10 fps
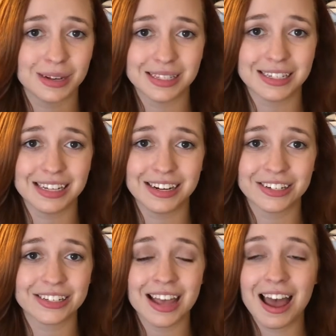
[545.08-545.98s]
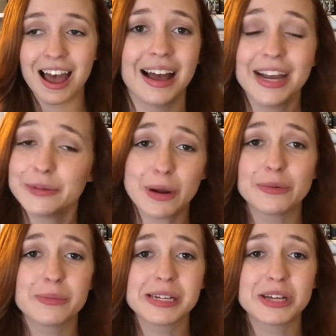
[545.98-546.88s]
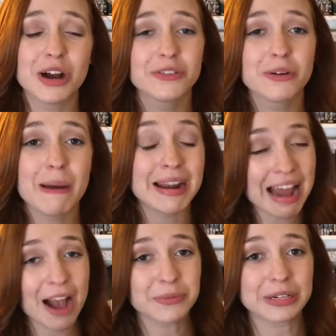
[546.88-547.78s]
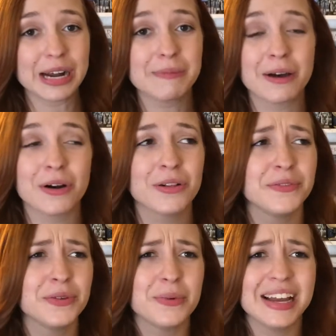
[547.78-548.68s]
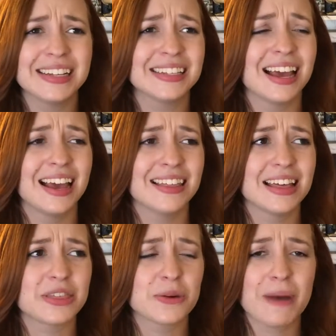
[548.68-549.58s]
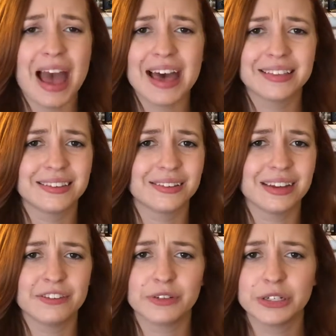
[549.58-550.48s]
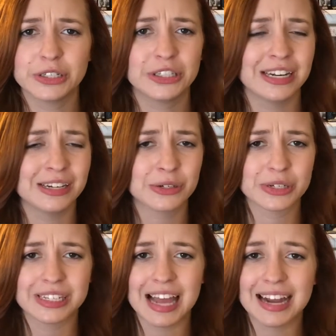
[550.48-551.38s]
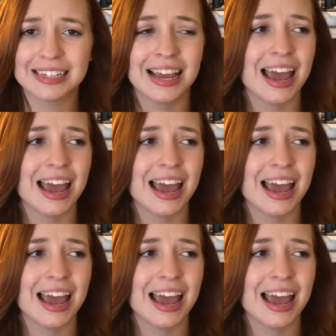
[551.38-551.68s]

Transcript: The Musketeers. I could probably talk for about an hour about all of the ways that their paths diverge and intersect,